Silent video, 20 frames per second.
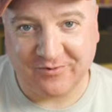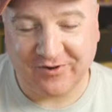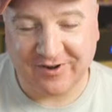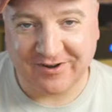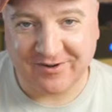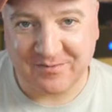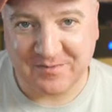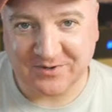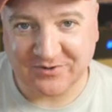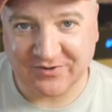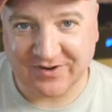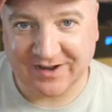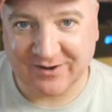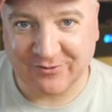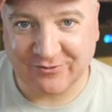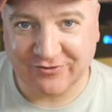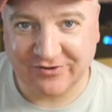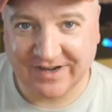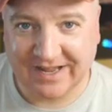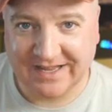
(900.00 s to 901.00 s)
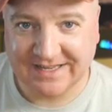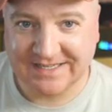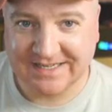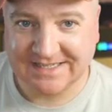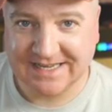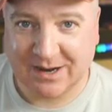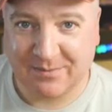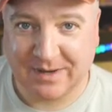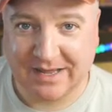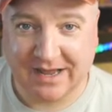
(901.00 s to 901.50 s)
trigonometry, 180
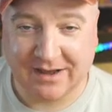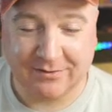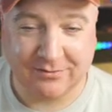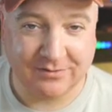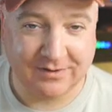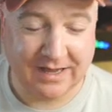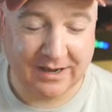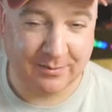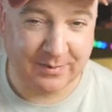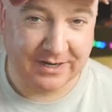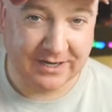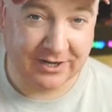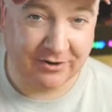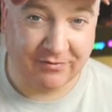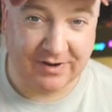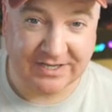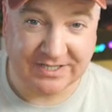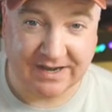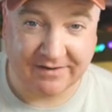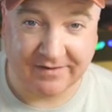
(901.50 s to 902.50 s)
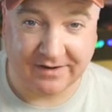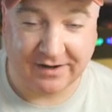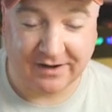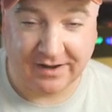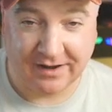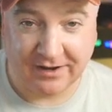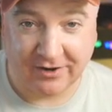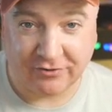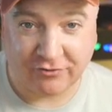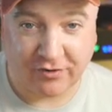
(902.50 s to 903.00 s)
is how many angle, how many degrees you have in
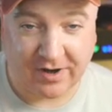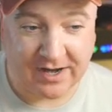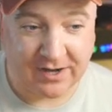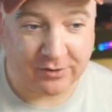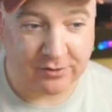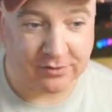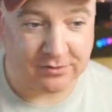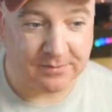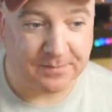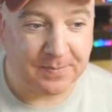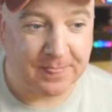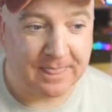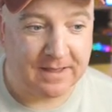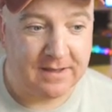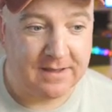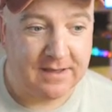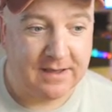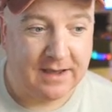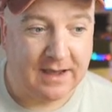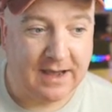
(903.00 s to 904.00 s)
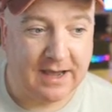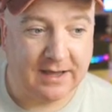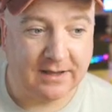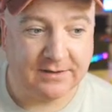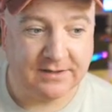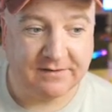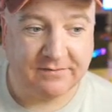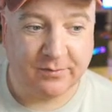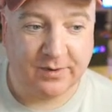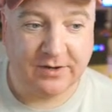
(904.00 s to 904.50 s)
a, in a triangle.
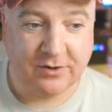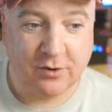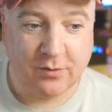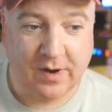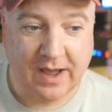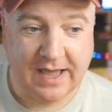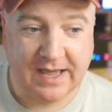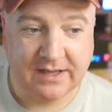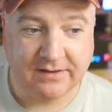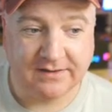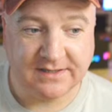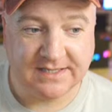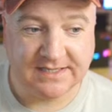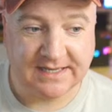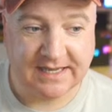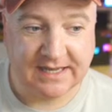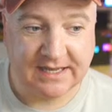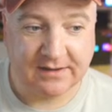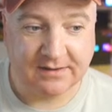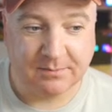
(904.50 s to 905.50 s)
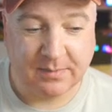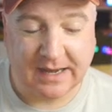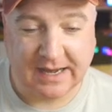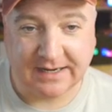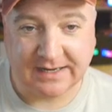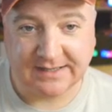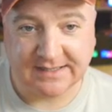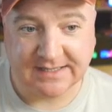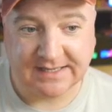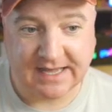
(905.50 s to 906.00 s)
And if we know A and C
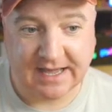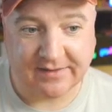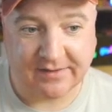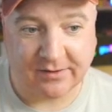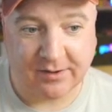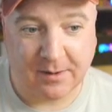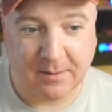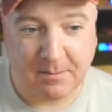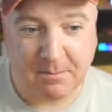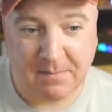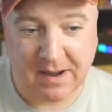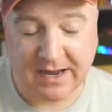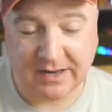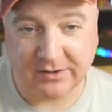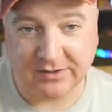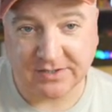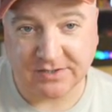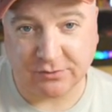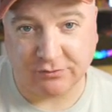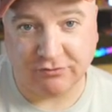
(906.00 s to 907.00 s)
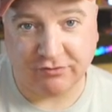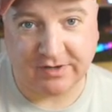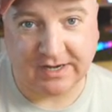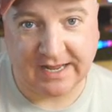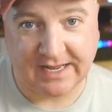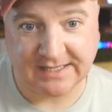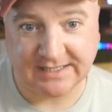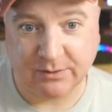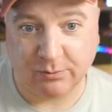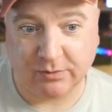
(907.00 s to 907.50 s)
added together, minus
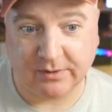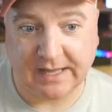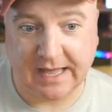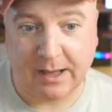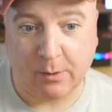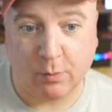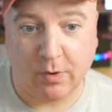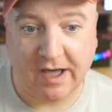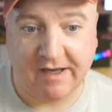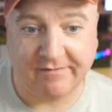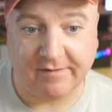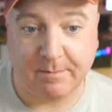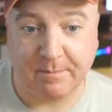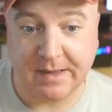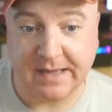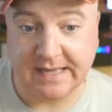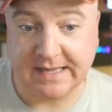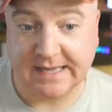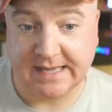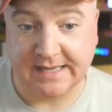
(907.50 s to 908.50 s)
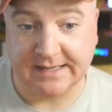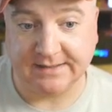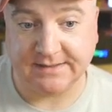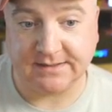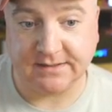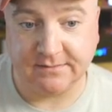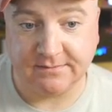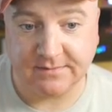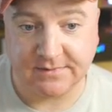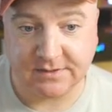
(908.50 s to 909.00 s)
180 will get whatever B
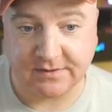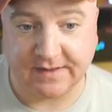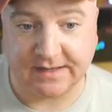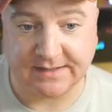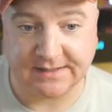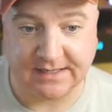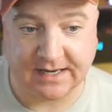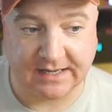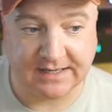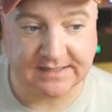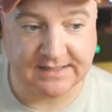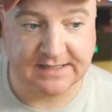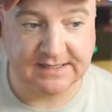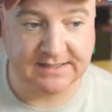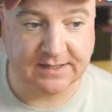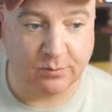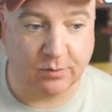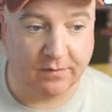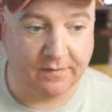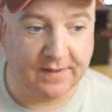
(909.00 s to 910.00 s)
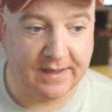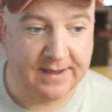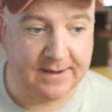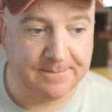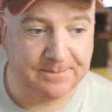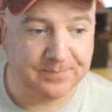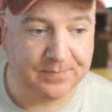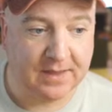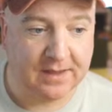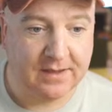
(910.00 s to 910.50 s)
is. So that's a nice easy one there.